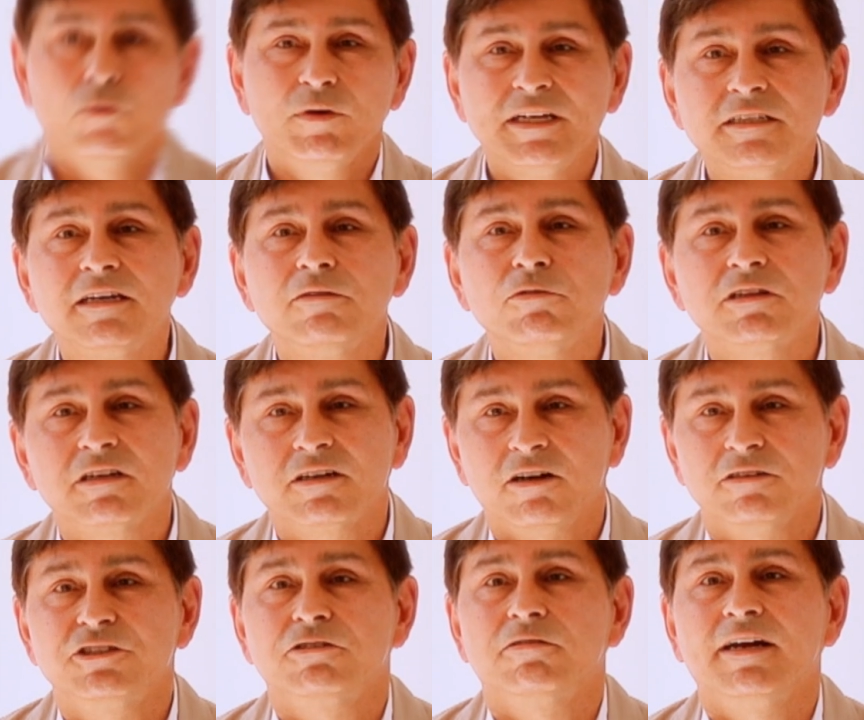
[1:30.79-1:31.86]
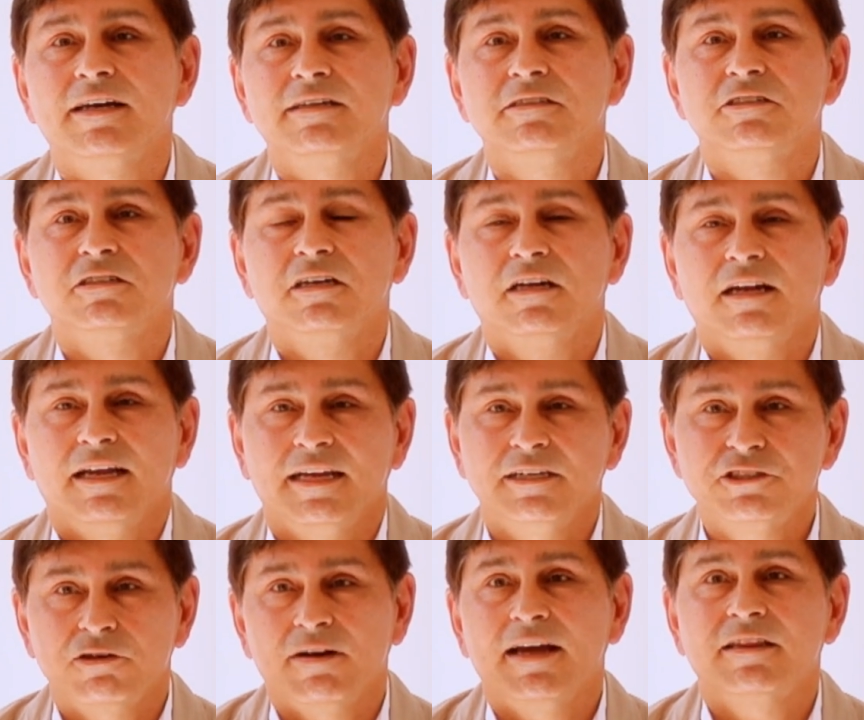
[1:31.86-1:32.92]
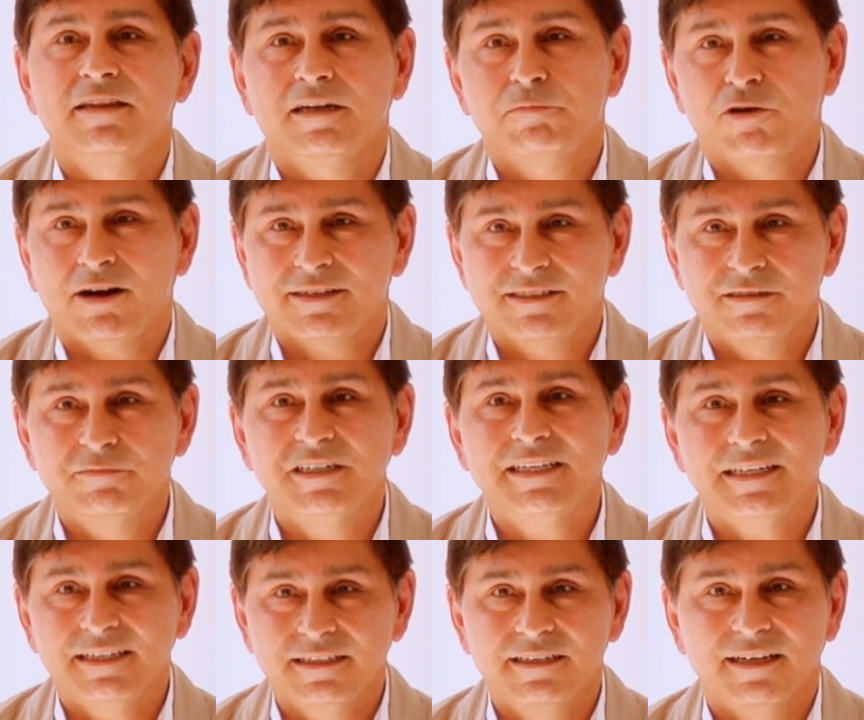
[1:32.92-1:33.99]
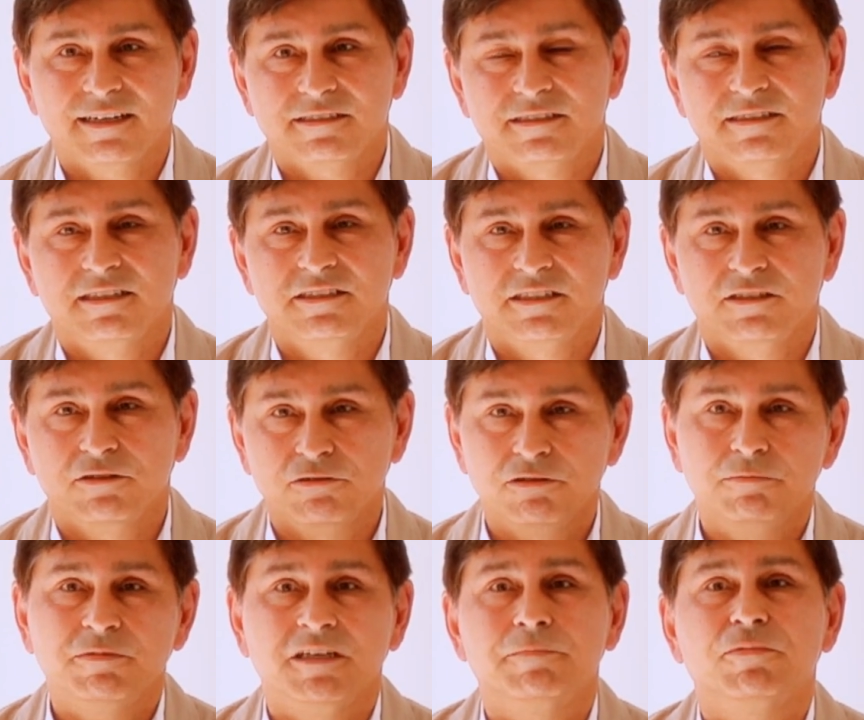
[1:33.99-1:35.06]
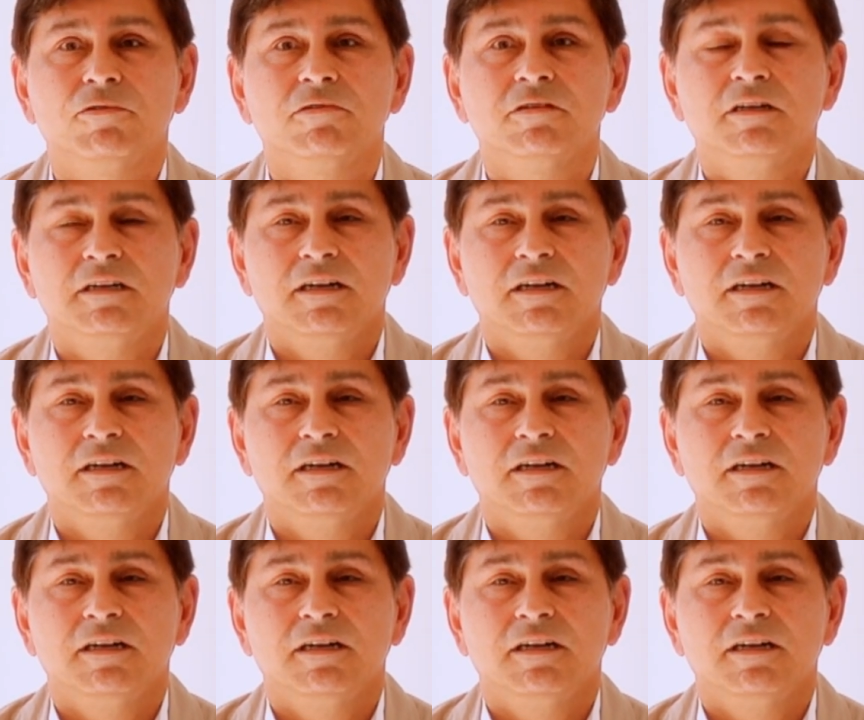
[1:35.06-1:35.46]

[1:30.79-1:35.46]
we did with the Culture Edge Interethnic Proximity Index is include people